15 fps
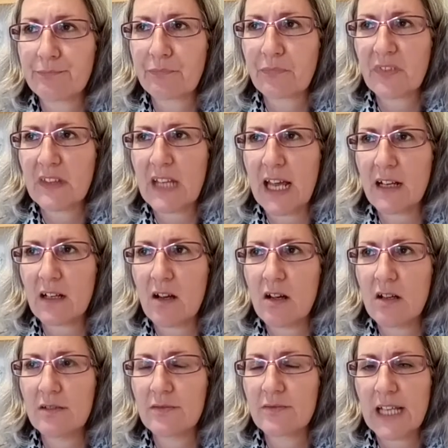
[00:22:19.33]
that
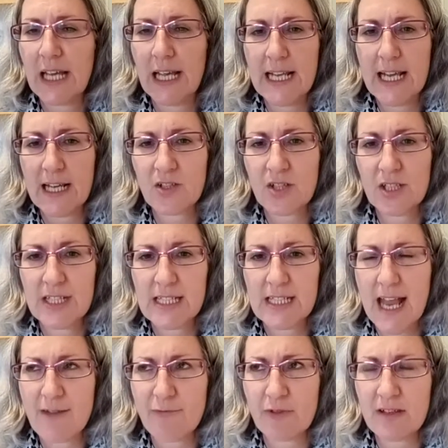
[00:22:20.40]
kind of connection
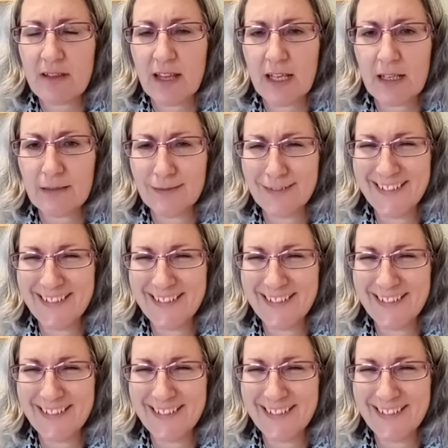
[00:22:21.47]
to everything.